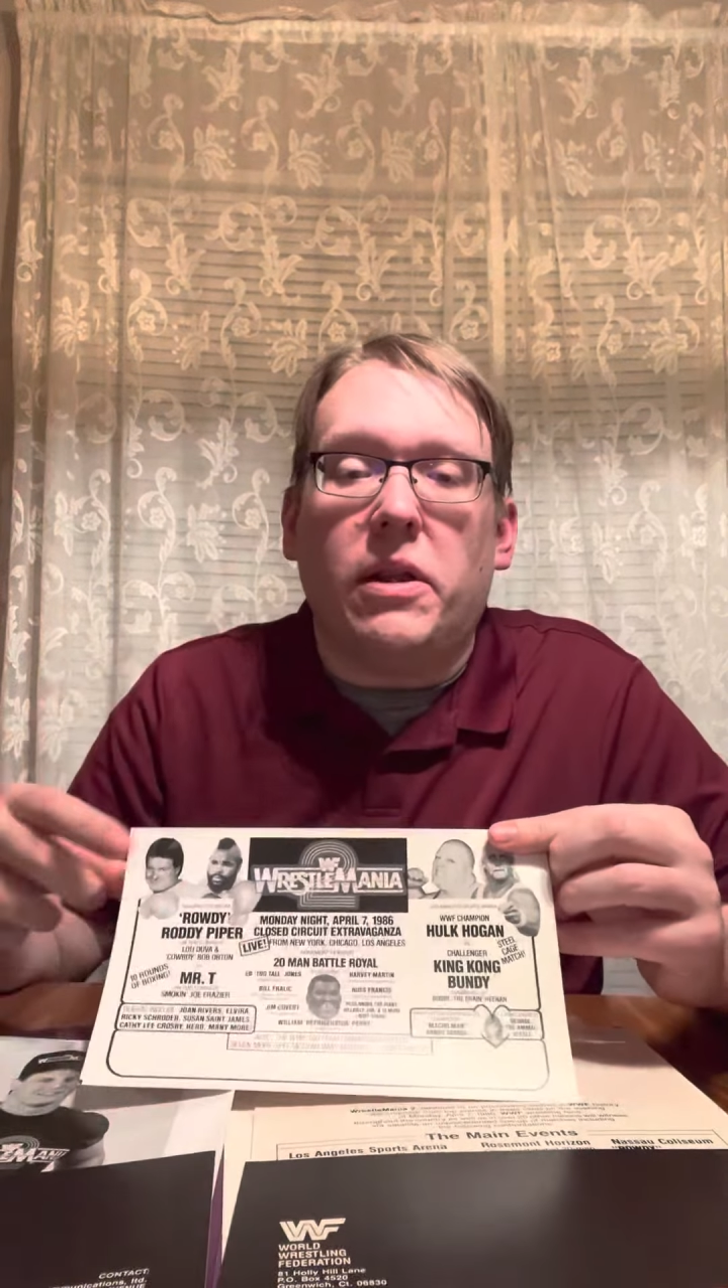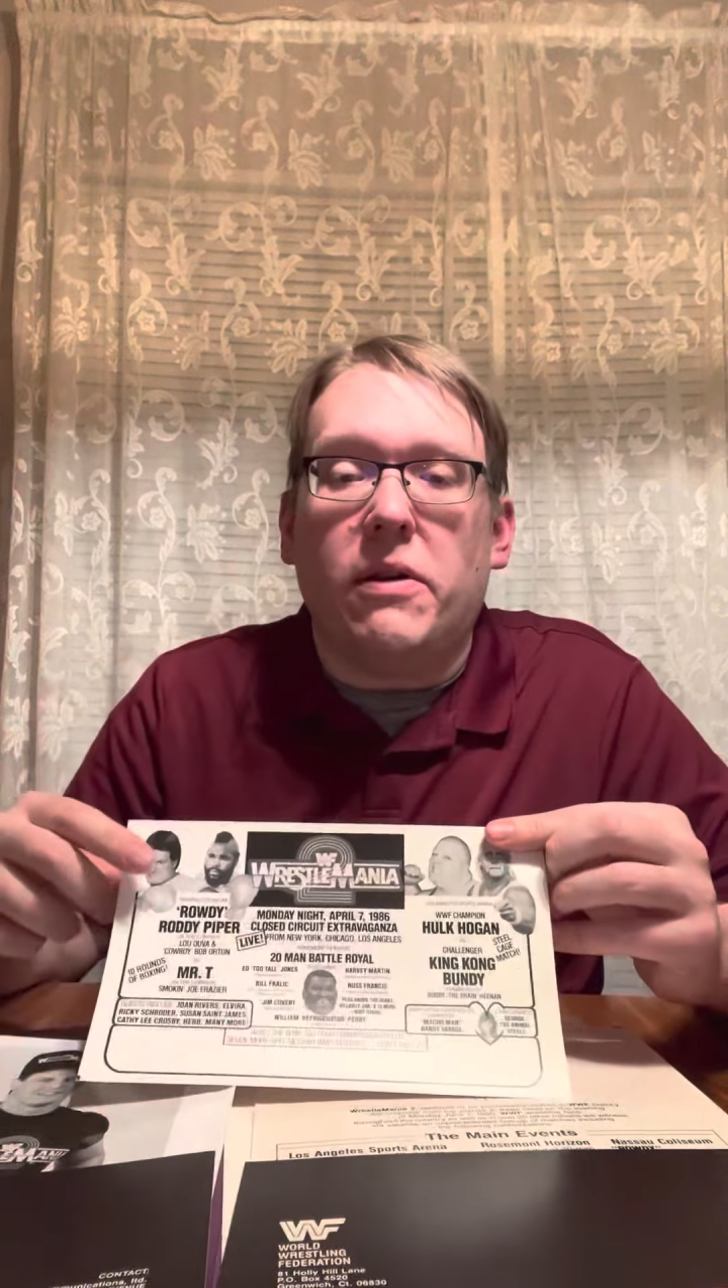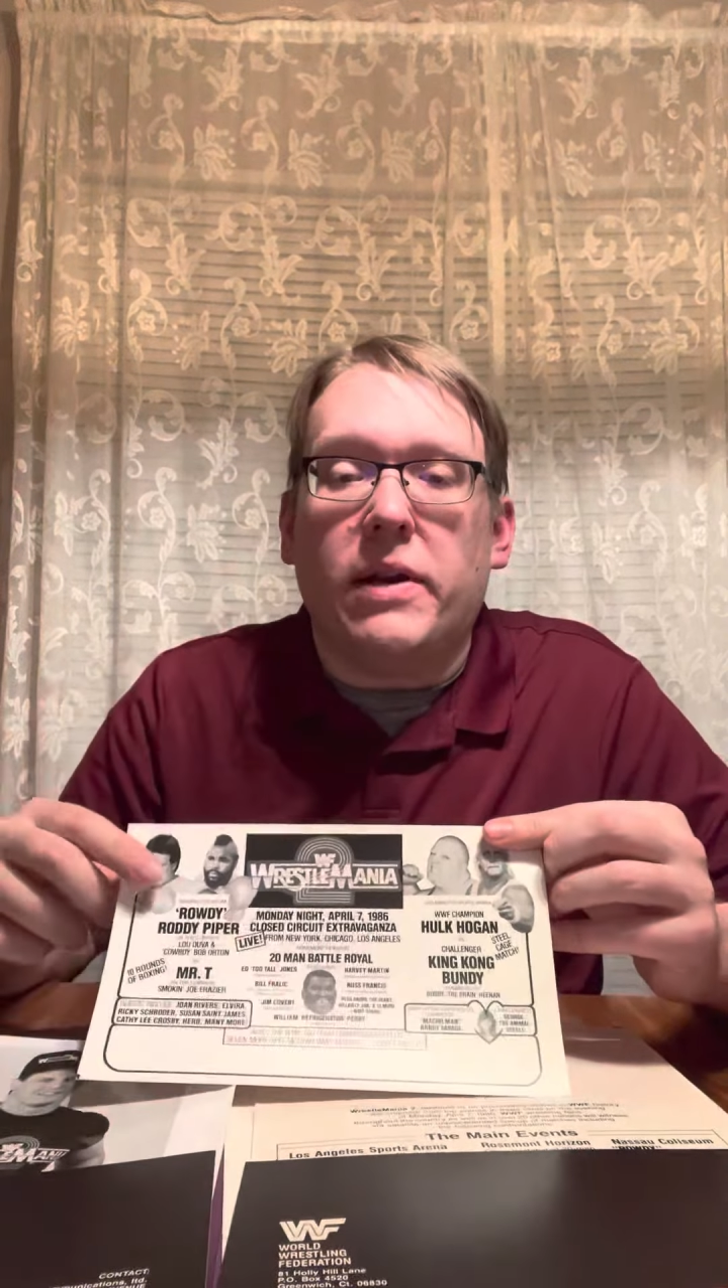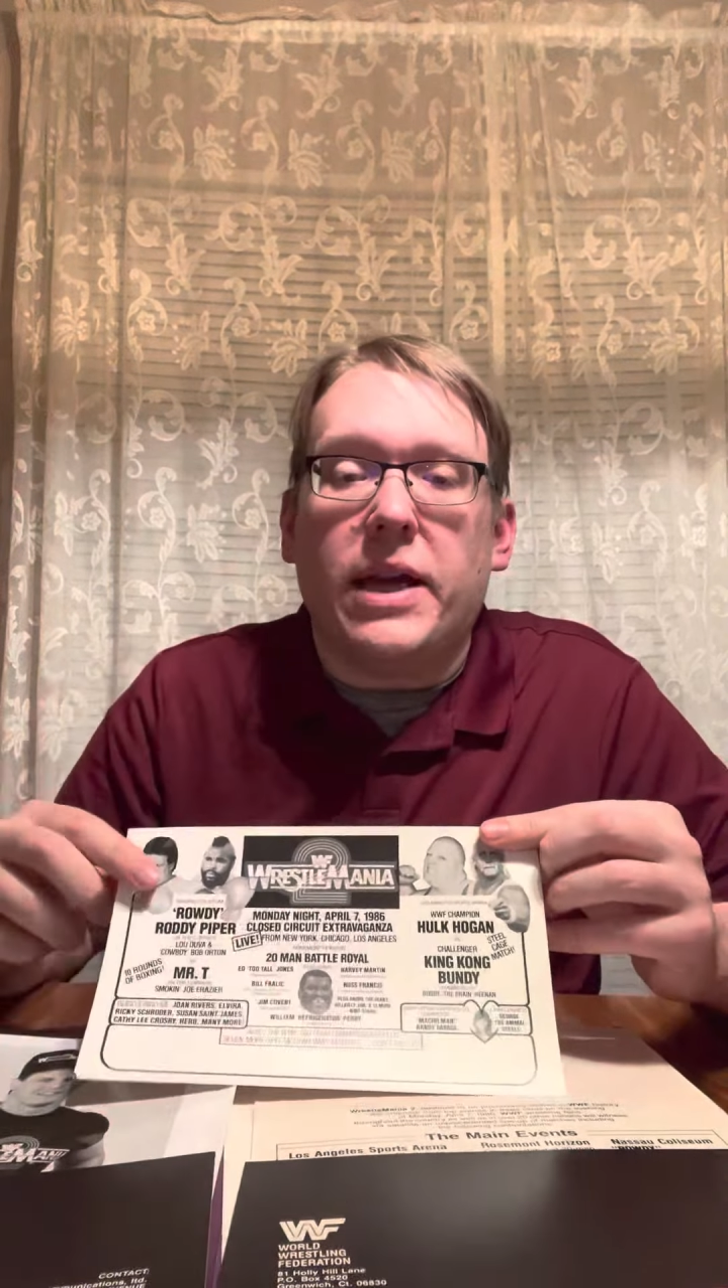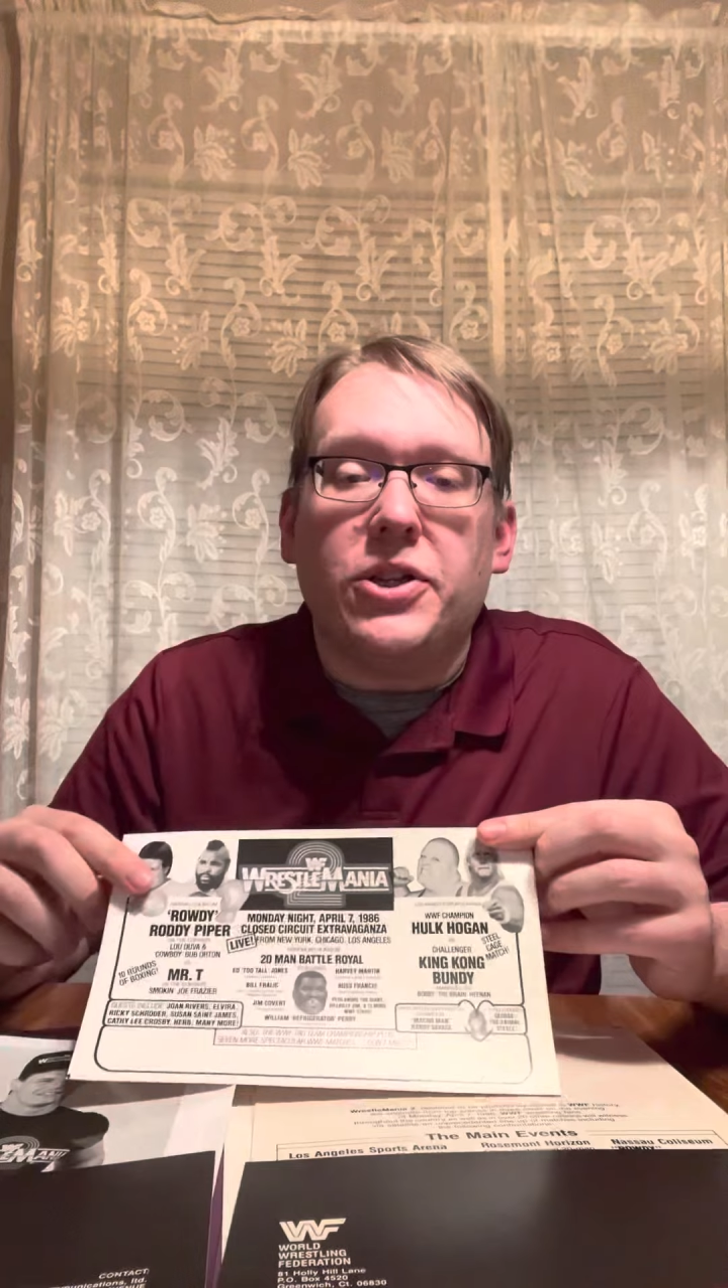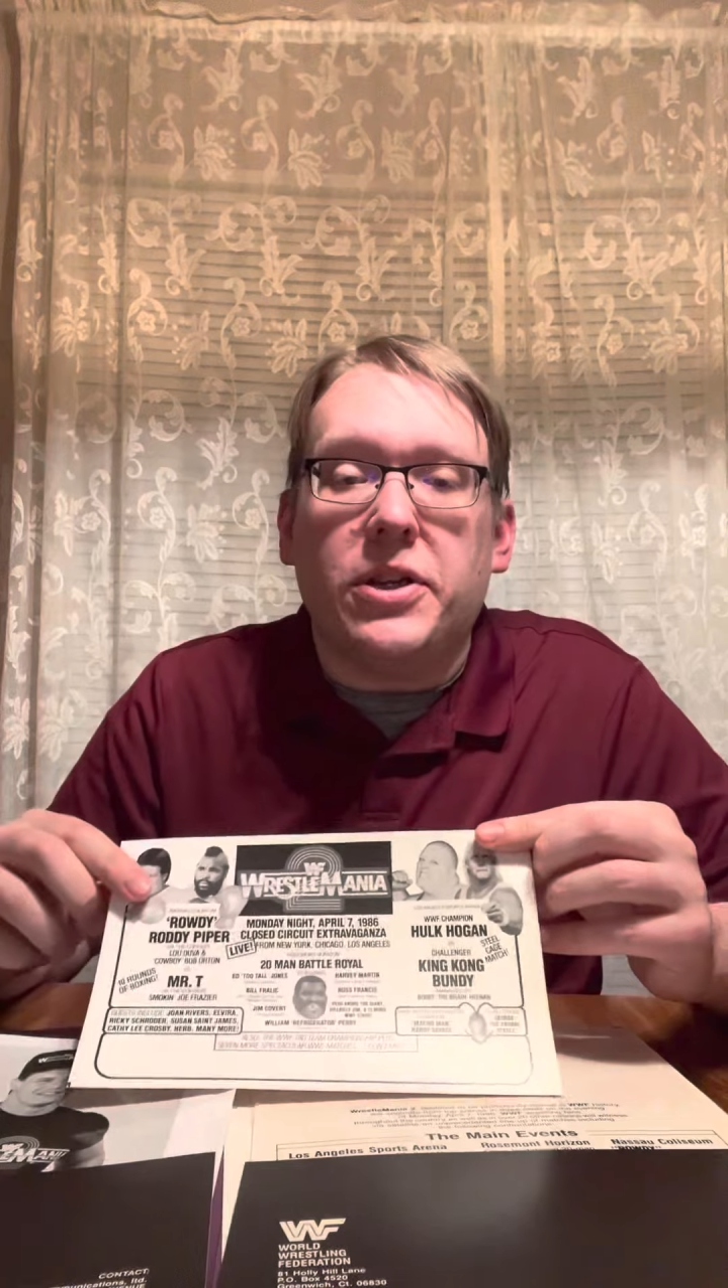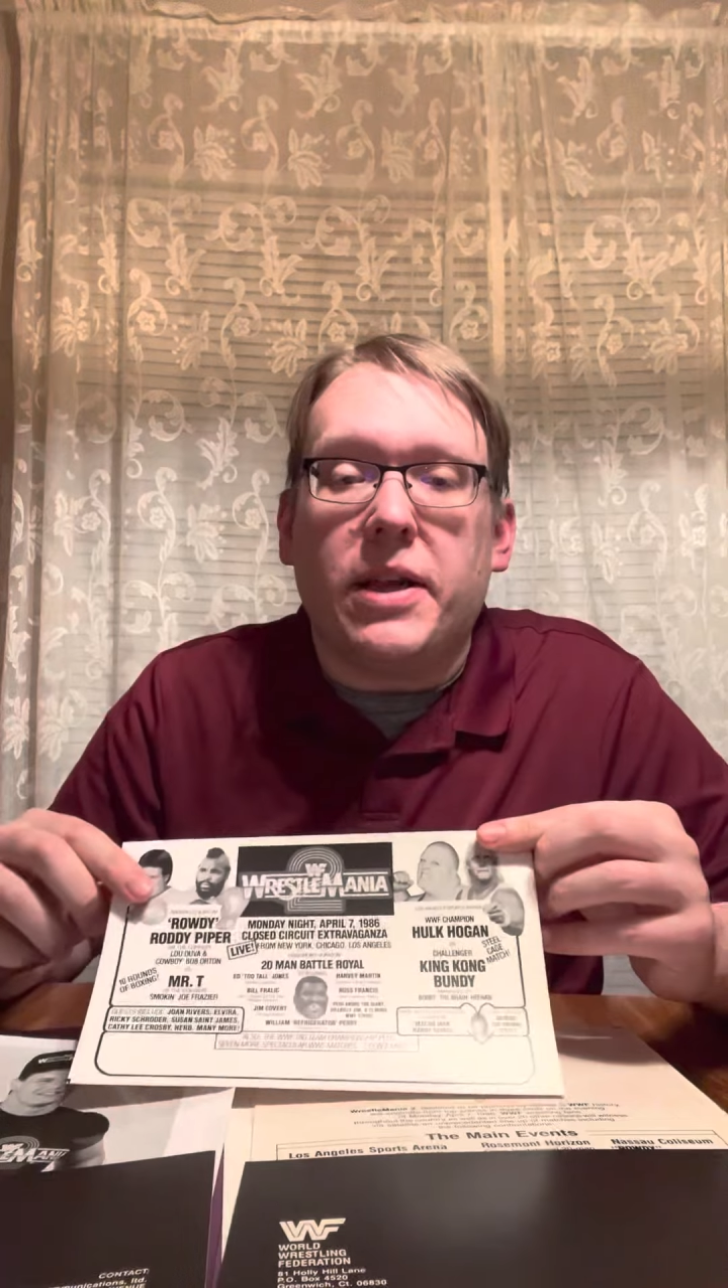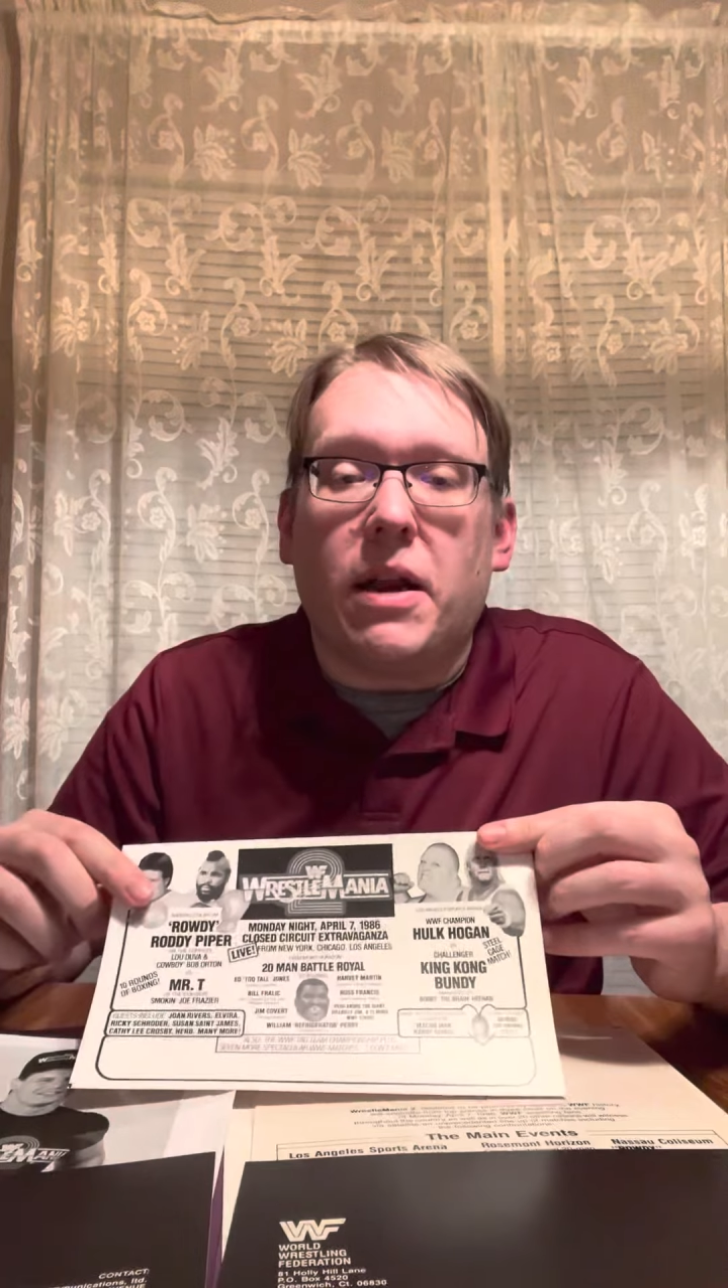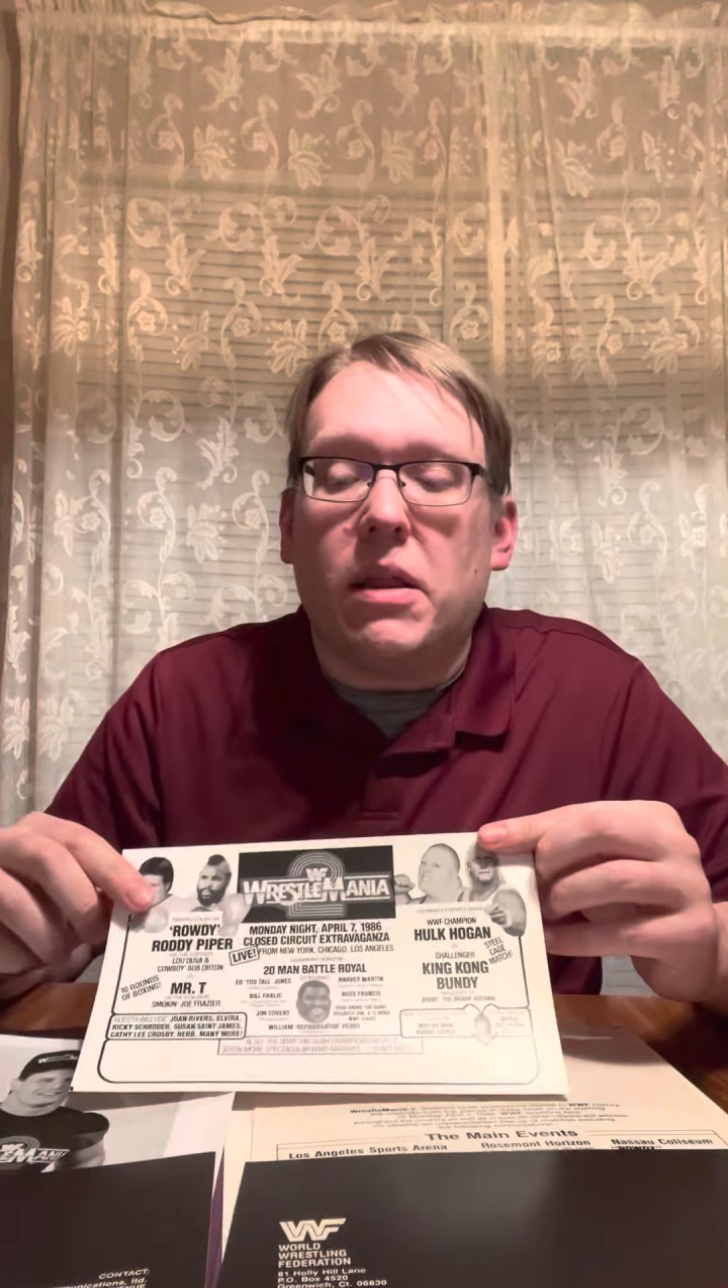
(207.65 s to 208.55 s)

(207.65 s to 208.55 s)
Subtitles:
location down